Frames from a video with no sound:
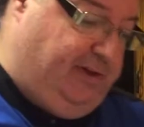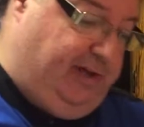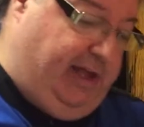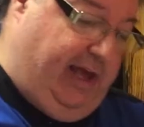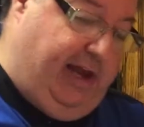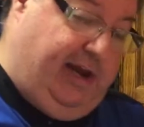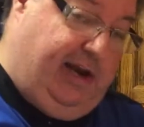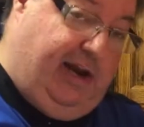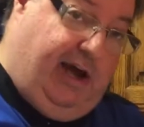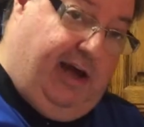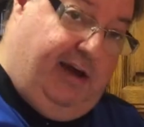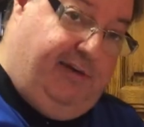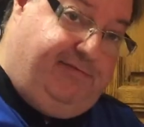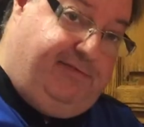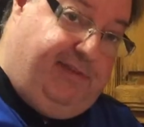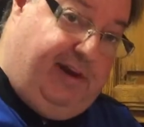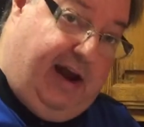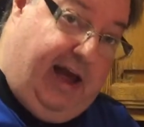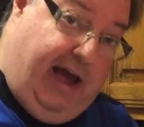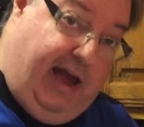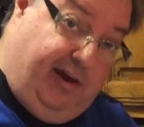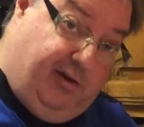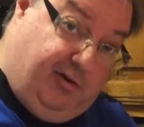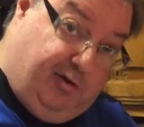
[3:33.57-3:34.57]
fillet knife
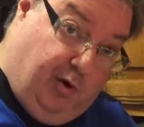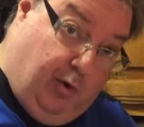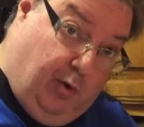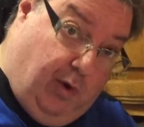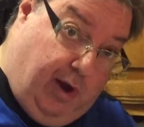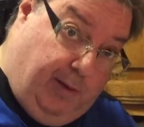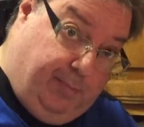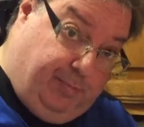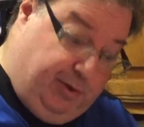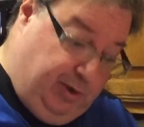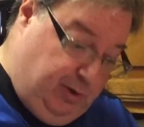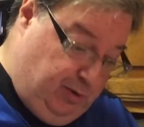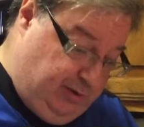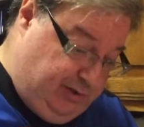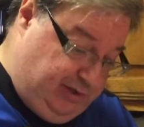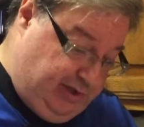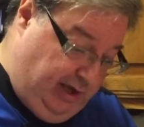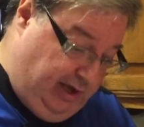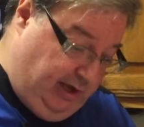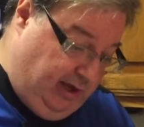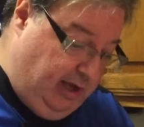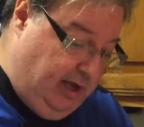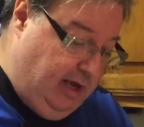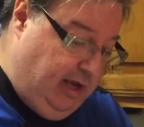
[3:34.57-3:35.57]
that I grew up
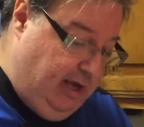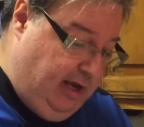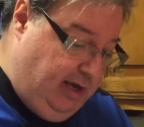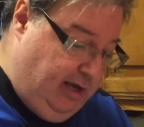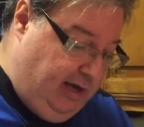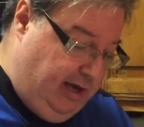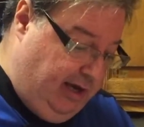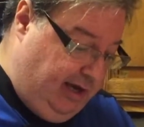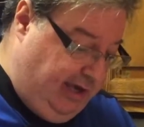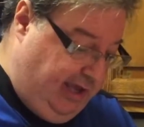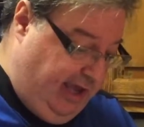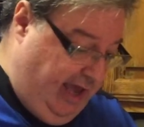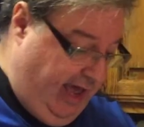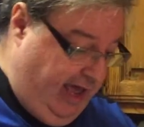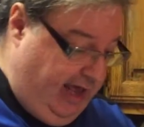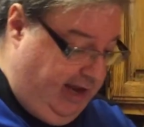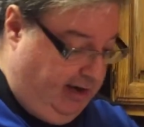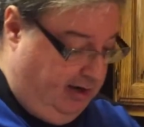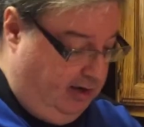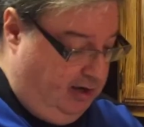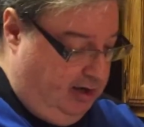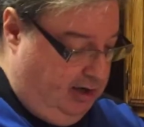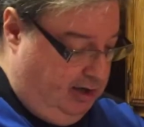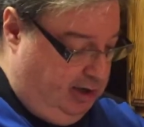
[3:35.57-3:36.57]
using.
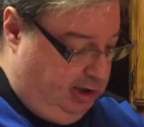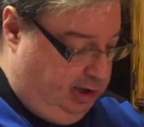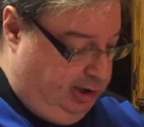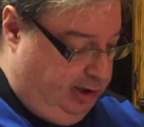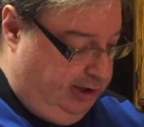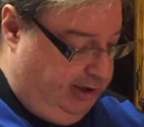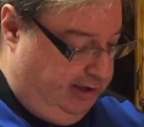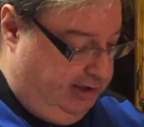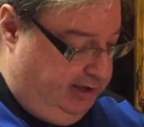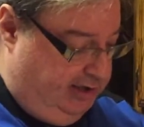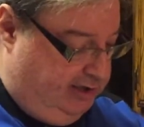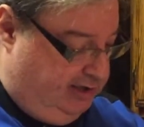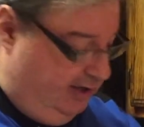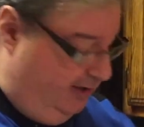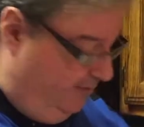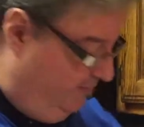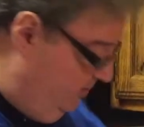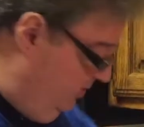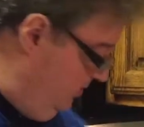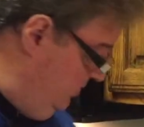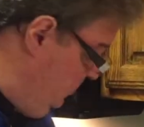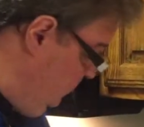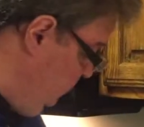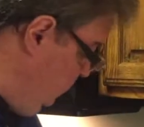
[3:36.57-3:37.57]
Again, look at the
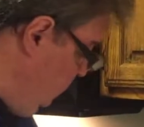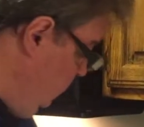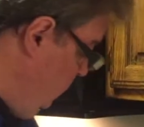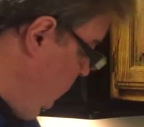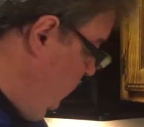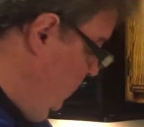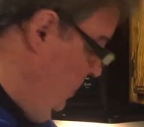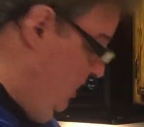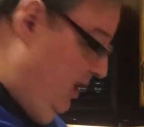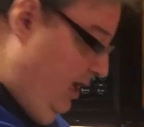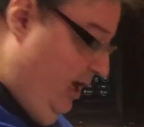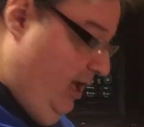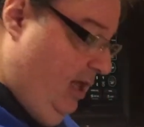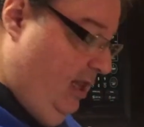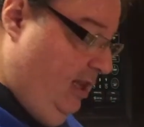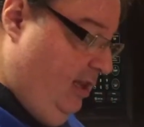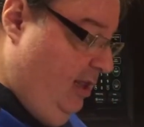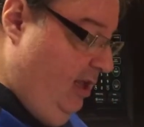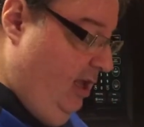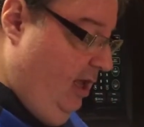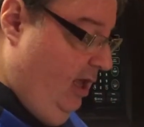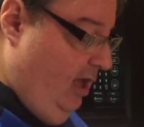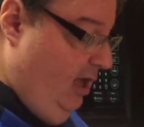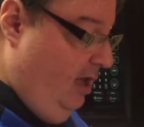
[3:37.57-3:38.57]
difference
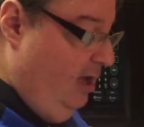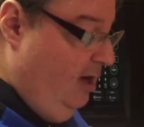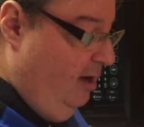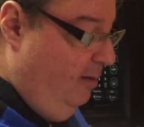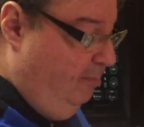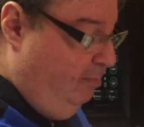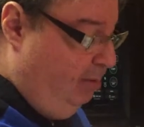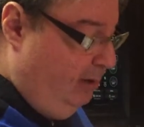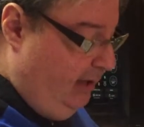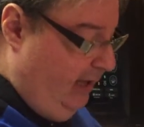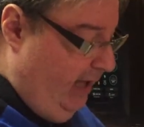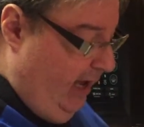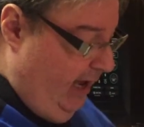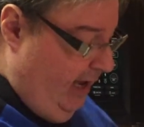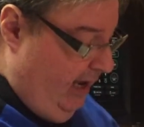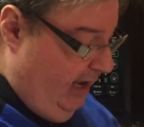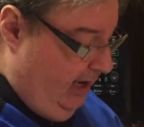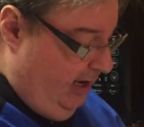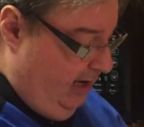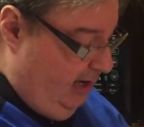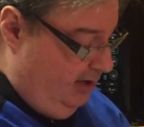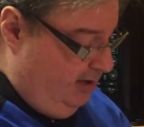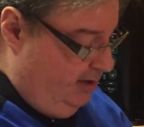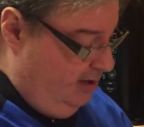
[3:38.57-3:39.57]
in the
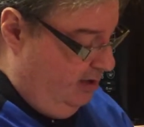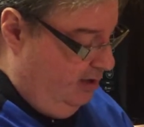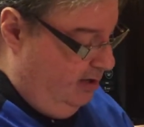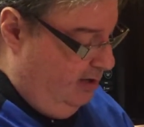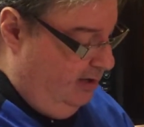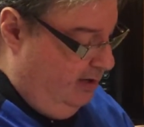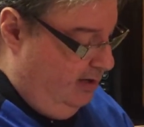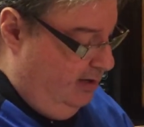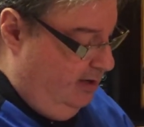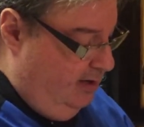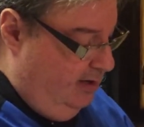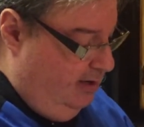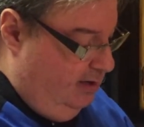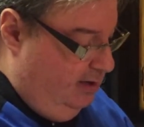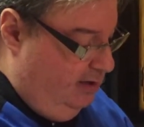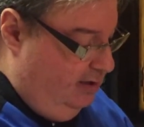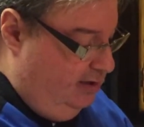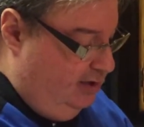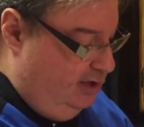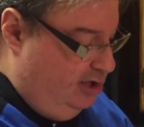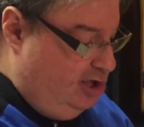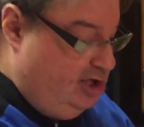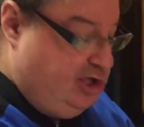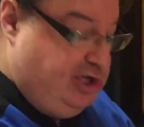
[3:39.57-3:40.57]
blade.
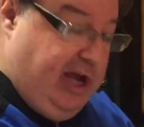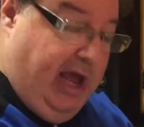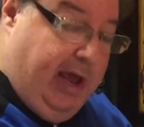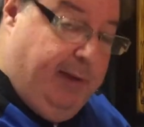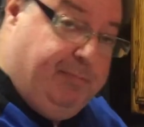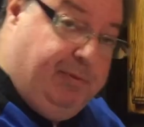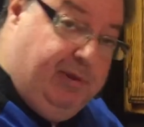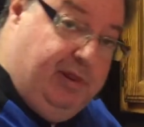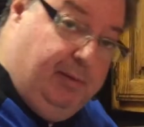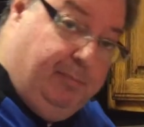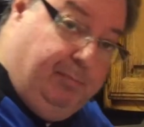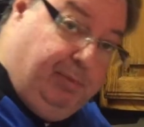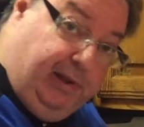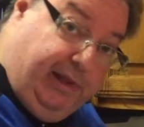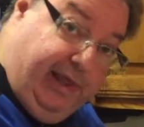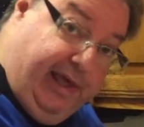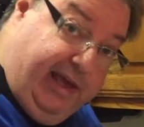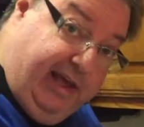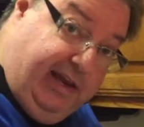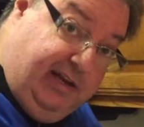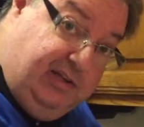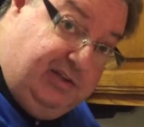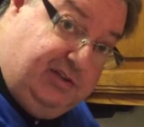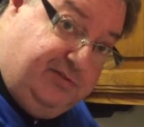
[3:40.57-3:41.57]
The shape of the
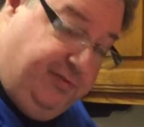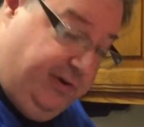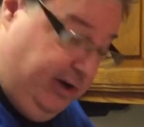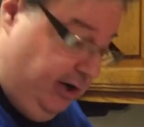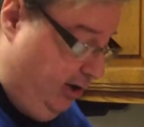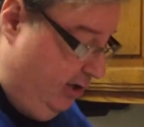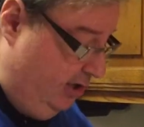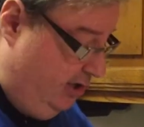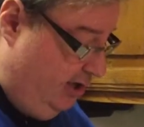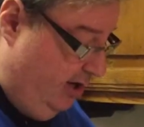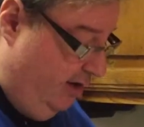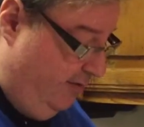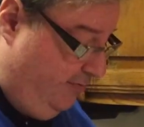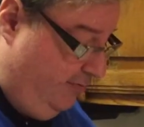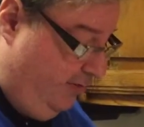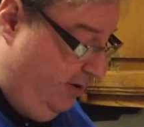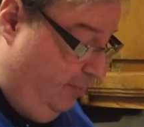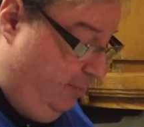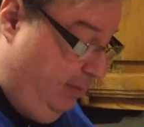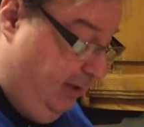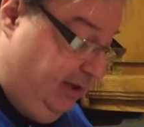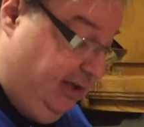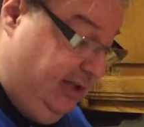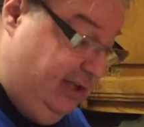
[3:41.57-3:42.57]
blade is very
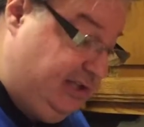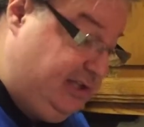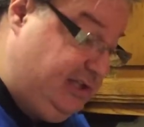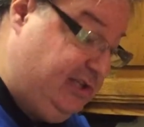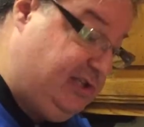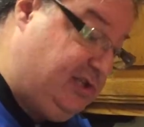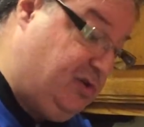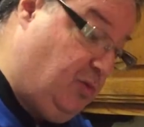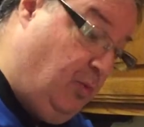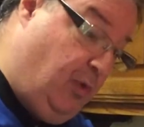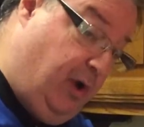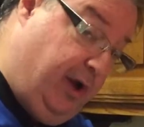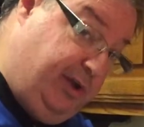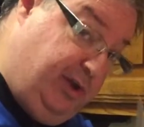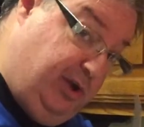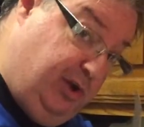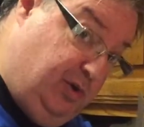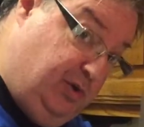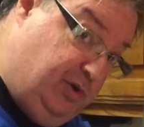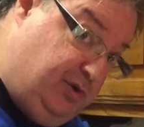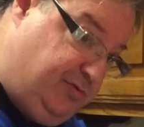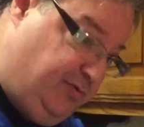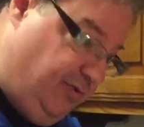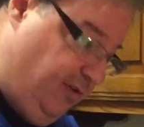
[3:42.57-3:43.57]
different, but this is the
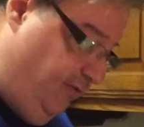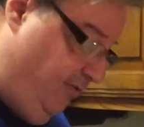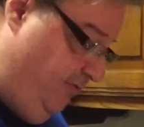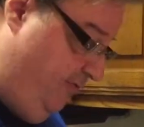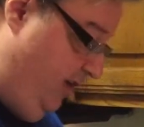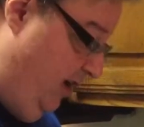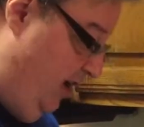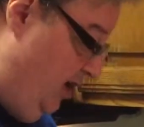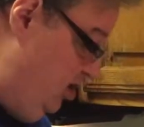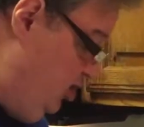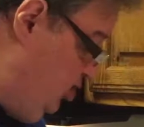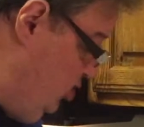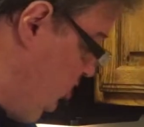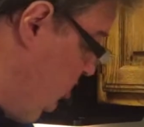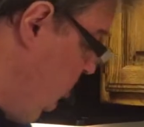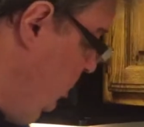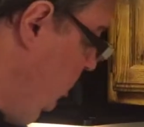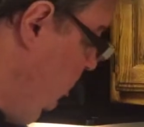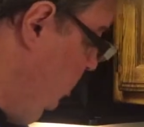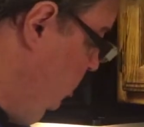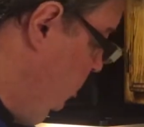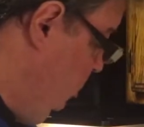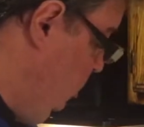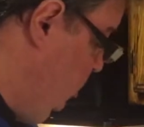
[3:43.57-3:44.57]
one used for fish,